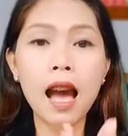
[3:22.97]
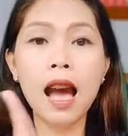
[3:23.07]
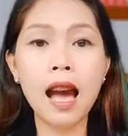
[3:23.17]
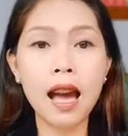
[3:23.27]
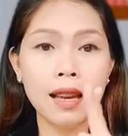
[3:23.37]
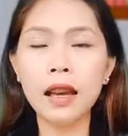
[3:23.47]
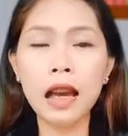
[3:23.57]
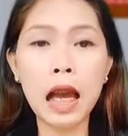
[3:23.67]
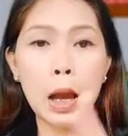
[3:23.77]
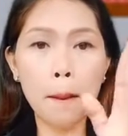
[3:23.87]
the hand
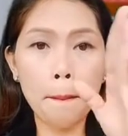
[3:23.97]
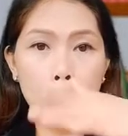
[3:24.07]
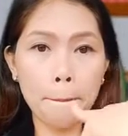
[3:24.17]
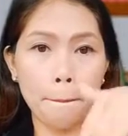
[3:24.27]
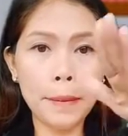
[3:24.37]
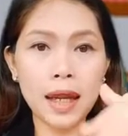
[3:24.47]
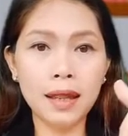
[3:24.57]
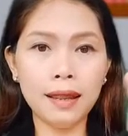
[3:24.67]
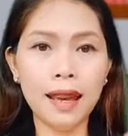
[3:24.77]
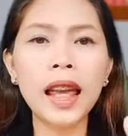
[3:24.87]
painted
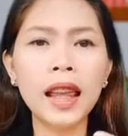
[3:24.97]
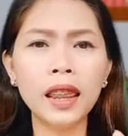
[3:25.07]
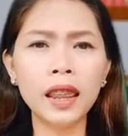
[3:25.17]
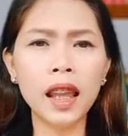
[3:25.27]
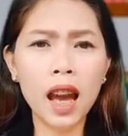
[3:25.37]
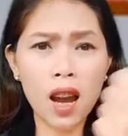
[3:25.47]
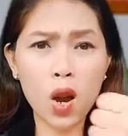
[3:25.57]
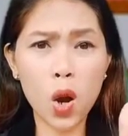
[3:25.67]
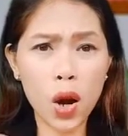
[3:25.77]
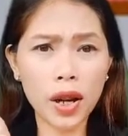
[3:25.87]
the
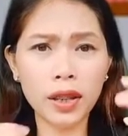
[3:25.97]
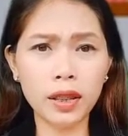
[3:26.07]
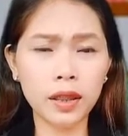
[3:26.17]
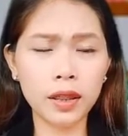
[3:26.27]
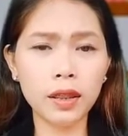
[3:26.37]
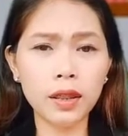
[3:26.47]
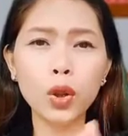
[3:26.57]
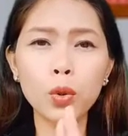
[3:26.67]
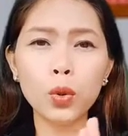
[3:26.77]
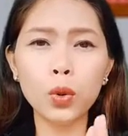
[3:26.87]
artist uses
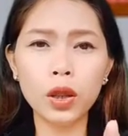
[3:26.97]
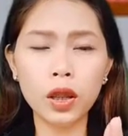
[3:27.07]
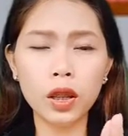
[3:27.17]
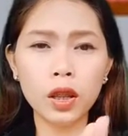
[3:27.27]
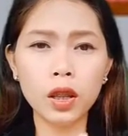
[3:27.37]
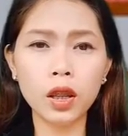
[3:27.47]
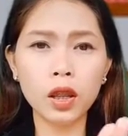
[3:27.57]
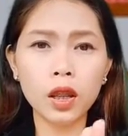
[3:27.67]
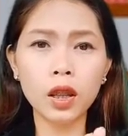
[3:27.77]
the canting,